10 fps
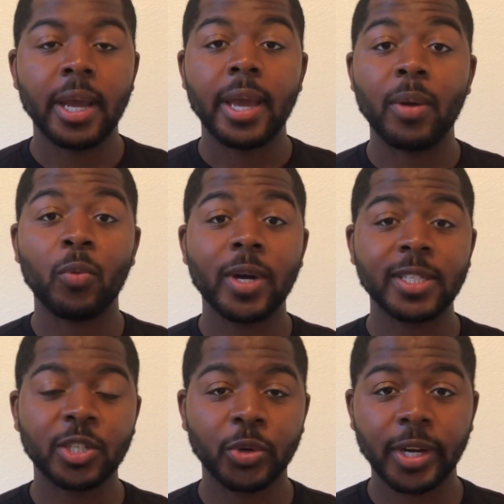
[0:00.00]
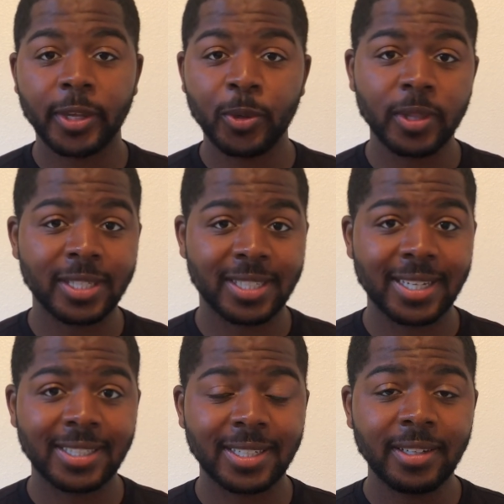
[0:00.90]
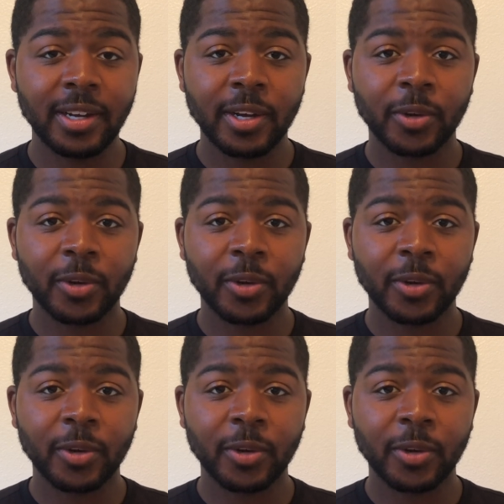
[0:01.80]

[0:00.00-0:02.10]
And what is credit utilization?